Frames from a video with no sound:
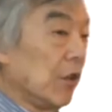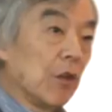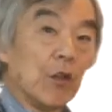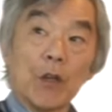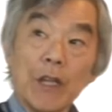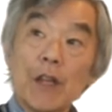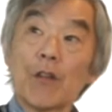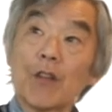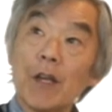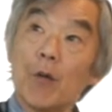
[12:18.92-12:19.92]
you, you can either
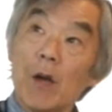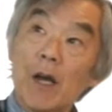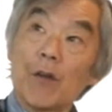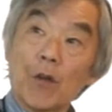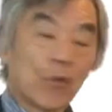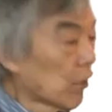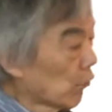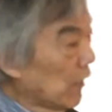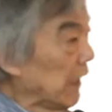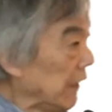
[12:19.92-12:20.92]
say, wow, those look
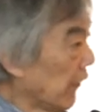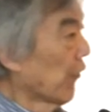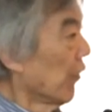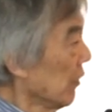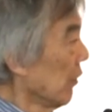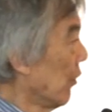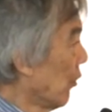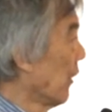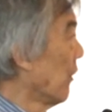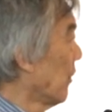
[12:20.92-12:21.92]
really different,
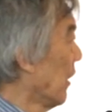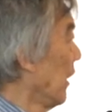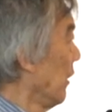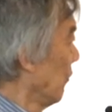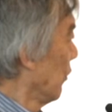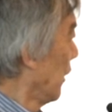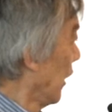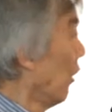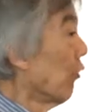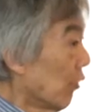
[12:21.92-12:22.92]
or they say, they
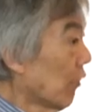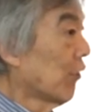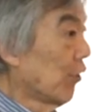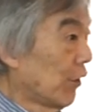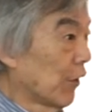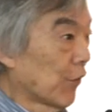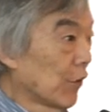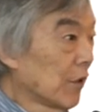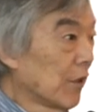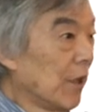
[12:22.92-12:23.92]
don't look so
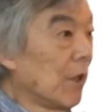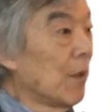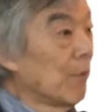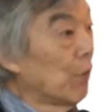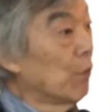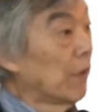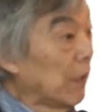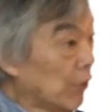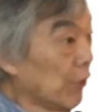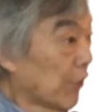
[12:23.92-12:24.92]
different, but they
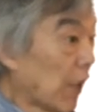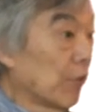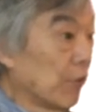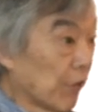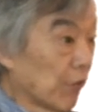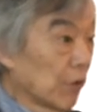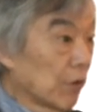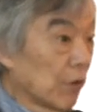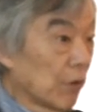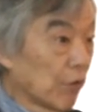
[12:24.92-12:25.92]
do sound different.
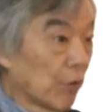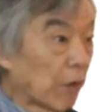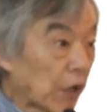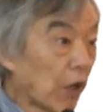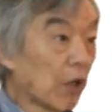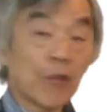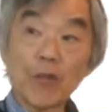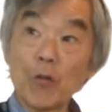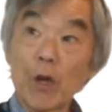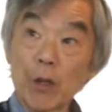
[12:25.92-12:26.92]
So regardless
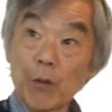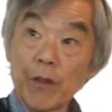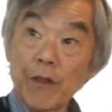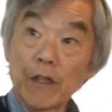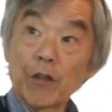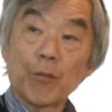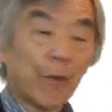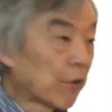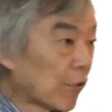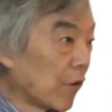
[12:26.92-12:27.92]
of whether we think the
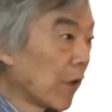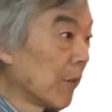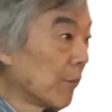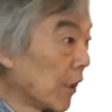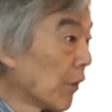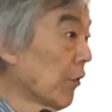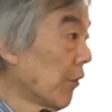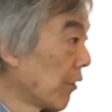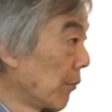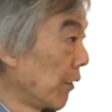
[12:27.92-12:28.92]
spectrogram tells us some